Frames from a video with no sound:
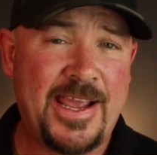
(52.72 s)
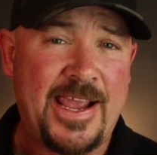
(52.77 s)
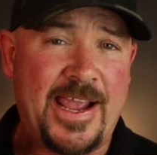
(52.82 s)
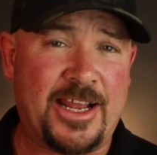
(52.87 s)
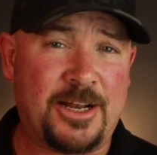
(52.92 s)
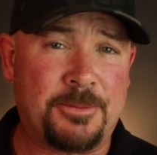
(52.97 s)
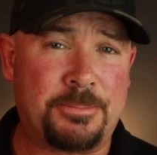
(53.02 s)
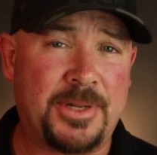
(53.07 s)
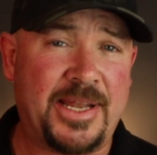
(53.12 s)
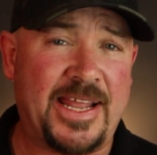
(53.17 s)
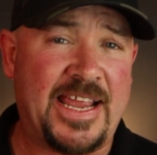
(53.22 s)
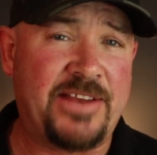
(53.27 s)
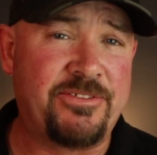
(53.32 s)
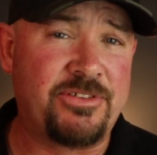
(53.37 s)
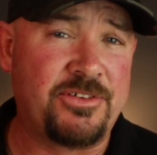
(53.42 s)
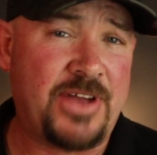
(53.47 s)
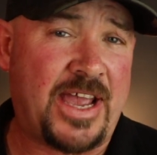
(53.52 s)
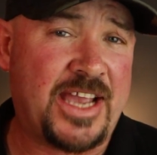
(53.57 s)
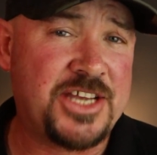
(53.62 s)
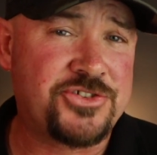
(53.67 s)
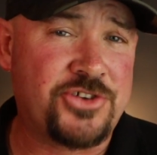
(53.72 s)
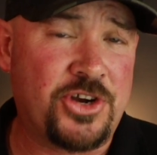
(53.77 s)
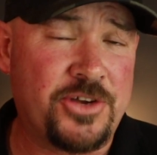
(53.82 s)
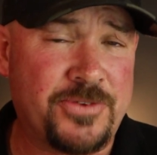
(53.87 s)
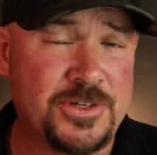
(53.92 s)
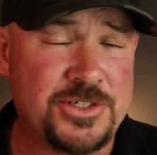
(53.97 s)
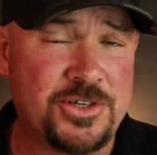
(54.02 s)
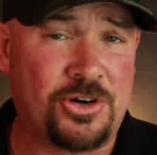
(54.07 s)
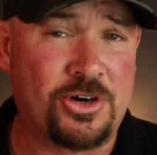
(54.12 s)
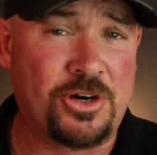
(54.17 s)
how to plan for
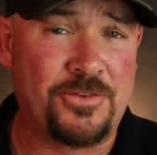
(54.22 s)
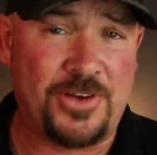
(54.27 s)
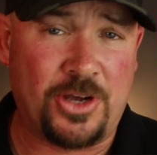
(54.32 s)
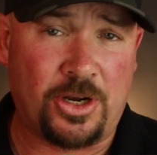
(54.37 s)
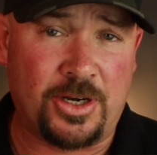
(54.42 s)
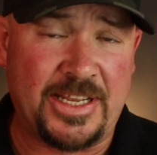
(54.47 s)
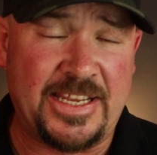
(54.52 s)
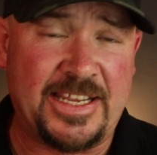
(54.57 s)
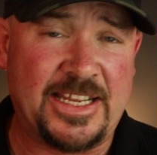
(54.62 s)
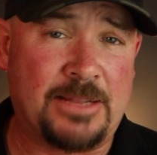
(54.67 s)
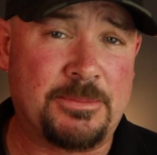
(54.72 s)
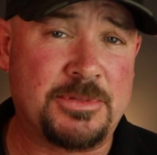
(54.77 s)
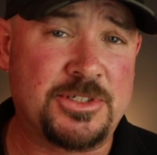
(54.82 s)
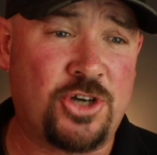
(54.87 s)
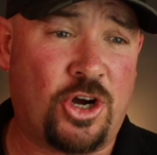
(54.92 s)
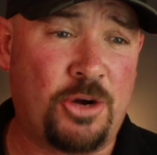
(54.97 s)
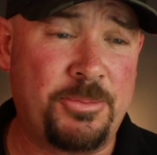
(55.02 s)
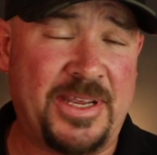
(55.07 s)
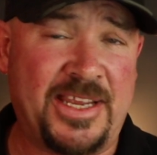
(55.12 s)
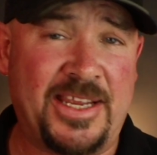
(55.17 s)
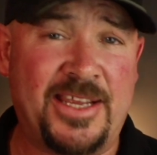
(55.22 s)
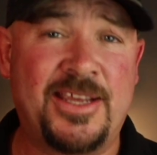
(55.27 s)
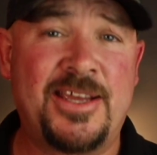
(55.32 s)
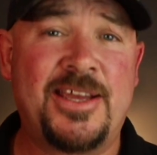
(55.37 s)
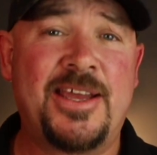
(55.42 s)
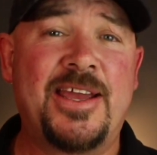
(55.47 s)
astrophotography. I'll link it up the top here.